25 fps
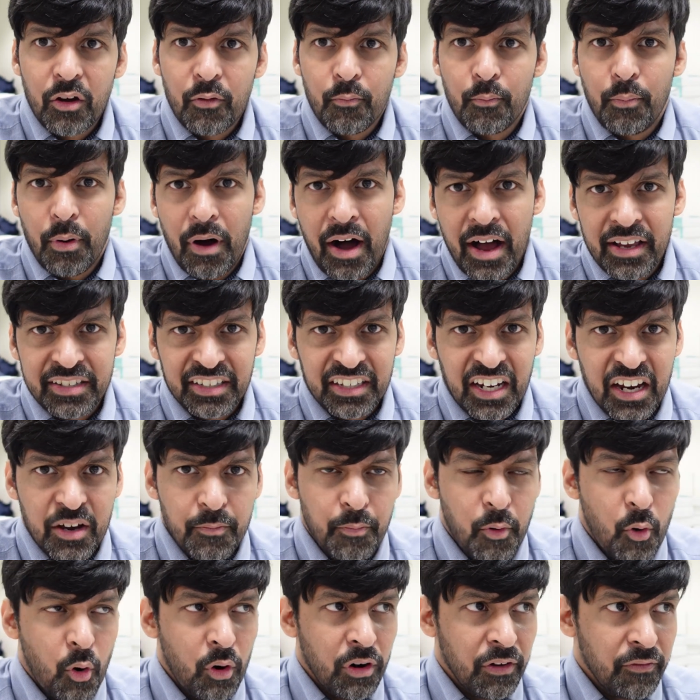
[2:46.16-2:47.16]

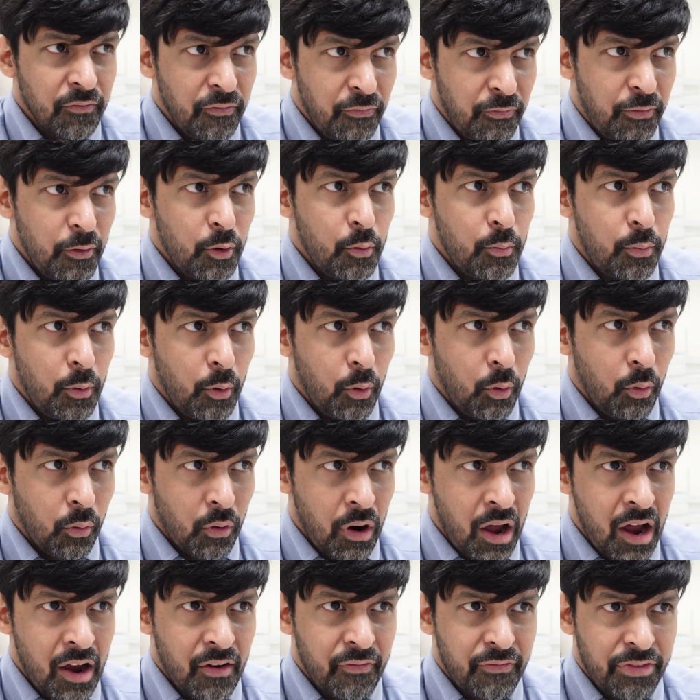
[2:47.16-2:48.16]
basketball and football,
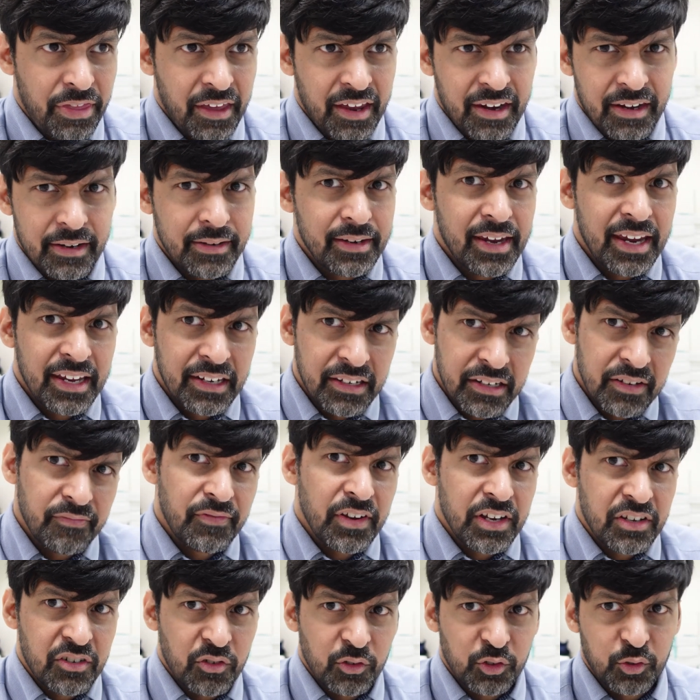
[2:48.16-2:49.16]
rather than
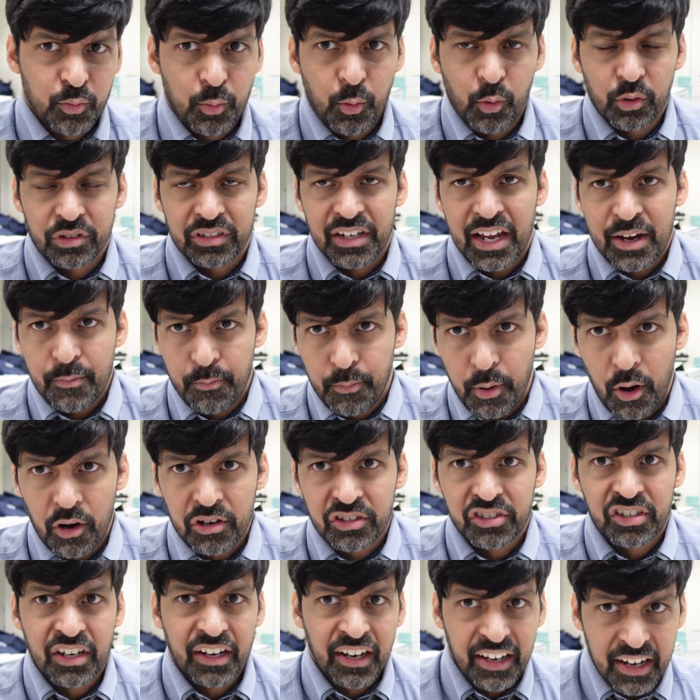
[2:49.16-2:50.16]
individual sports like
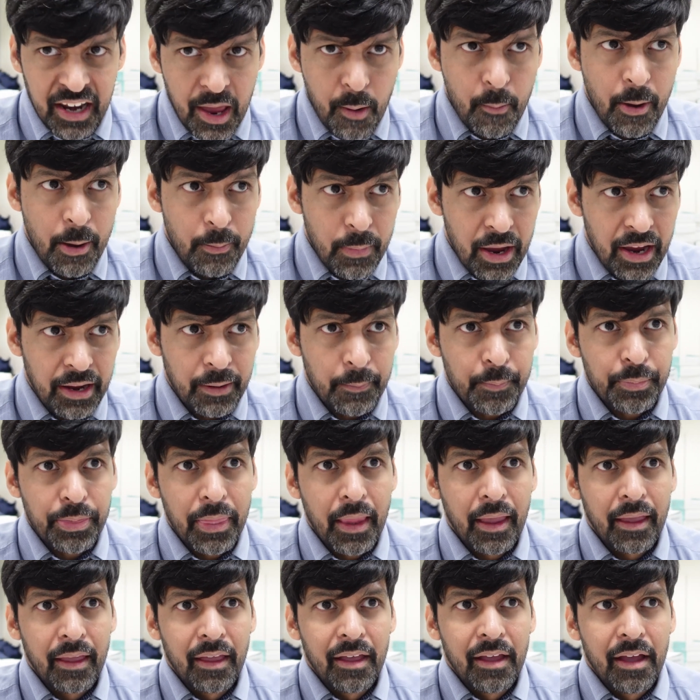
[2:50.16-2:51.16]
boxing and MMA.
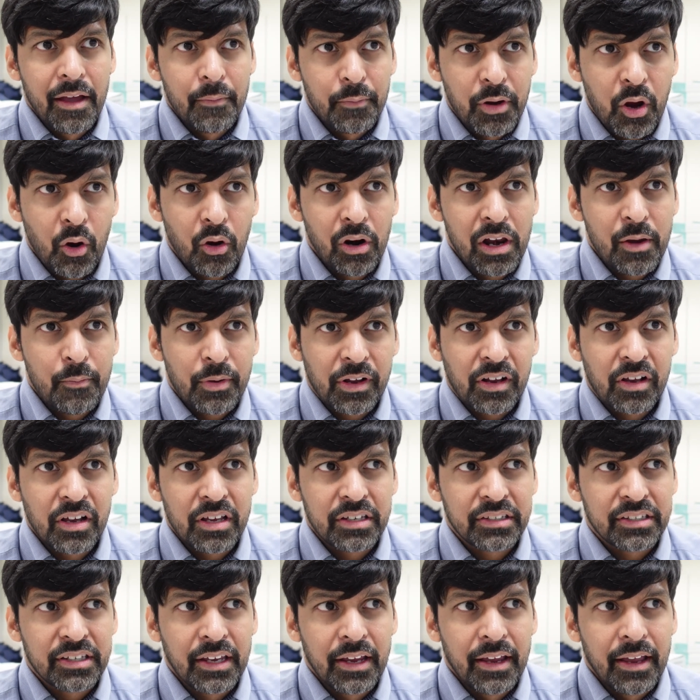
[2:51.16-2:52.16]
Purely
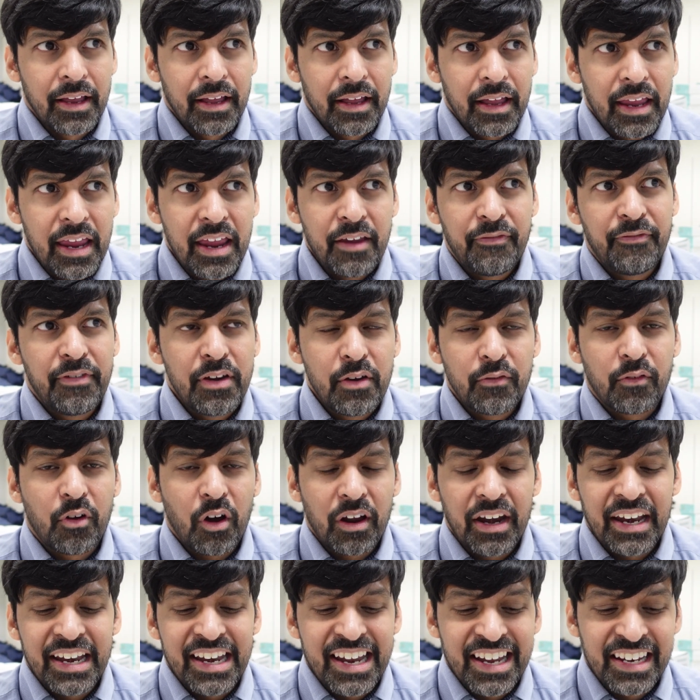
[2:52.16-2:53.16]
because if you've
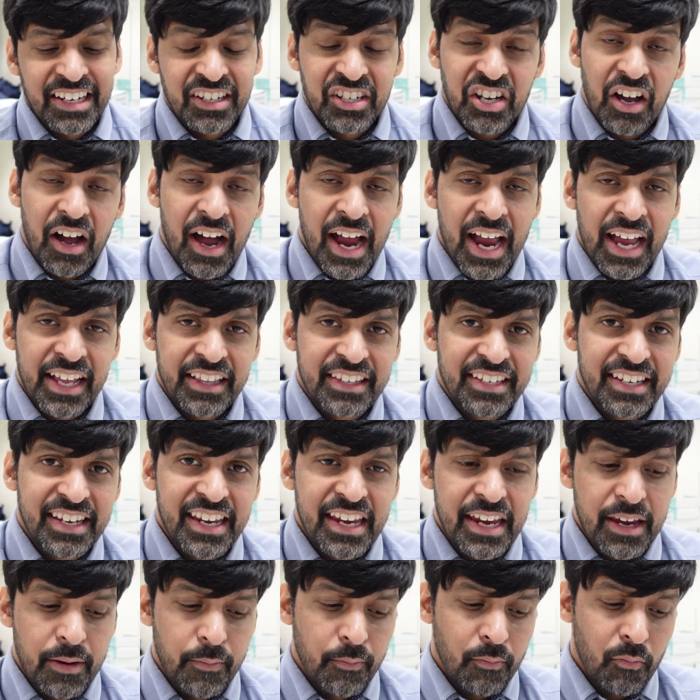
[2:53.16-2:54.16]
got an entire
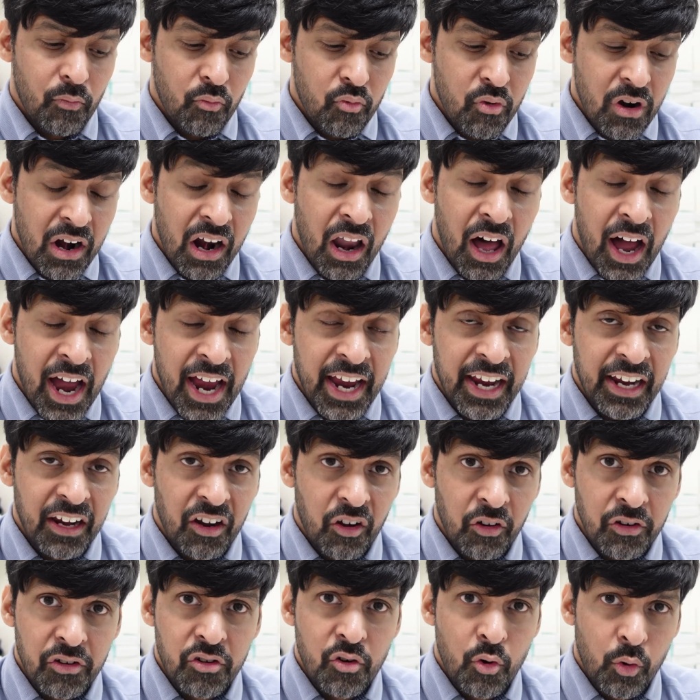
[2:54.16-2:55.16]
team relying
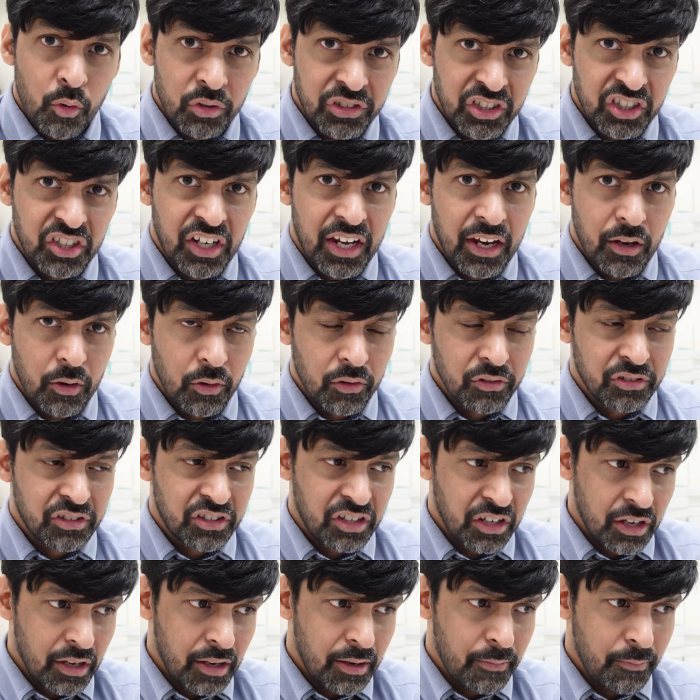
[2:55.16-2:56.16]
on your skills
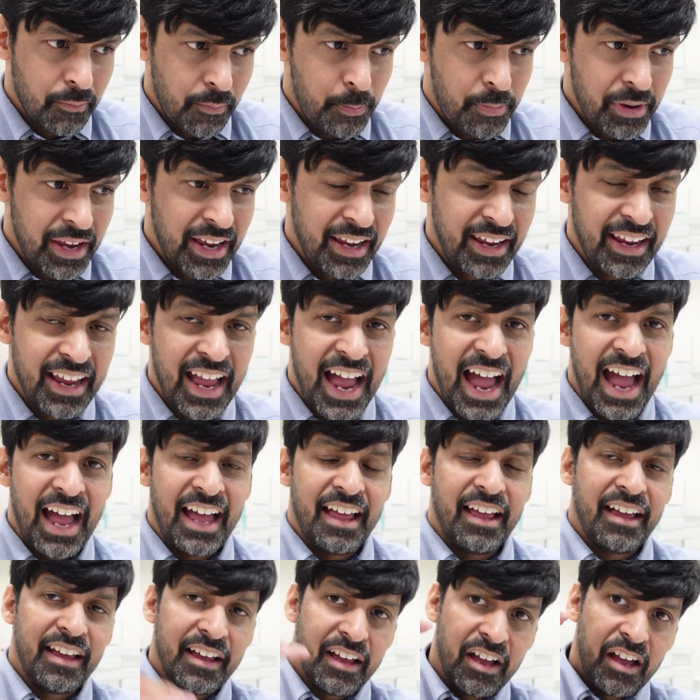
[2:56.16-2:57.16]
to be
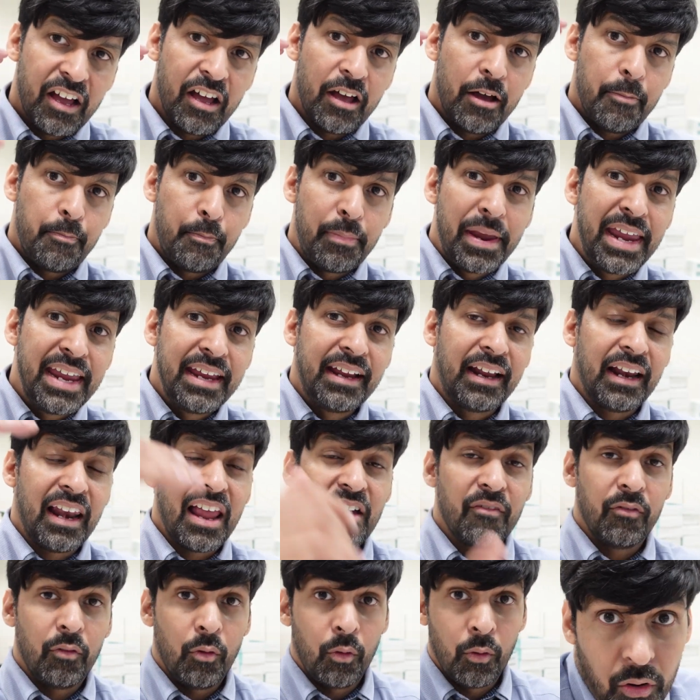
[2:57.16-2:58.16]
at a peak
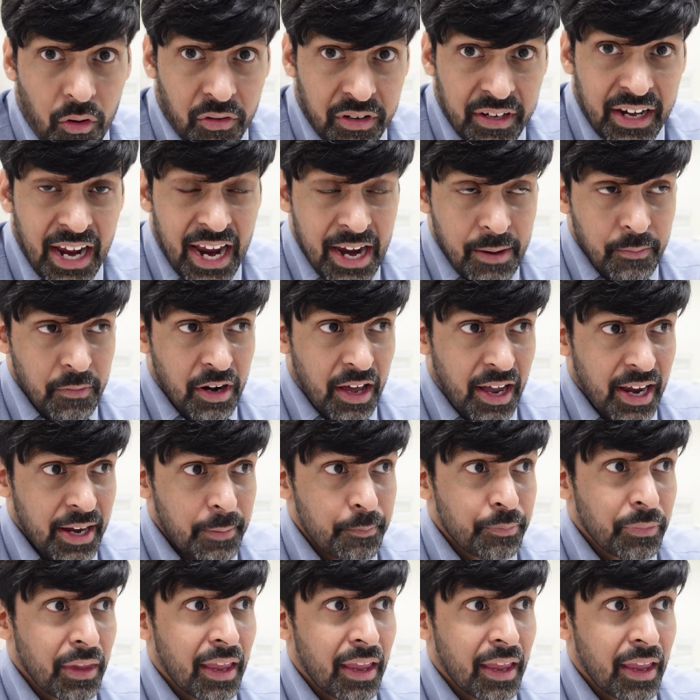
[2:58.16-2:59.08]
level on game night,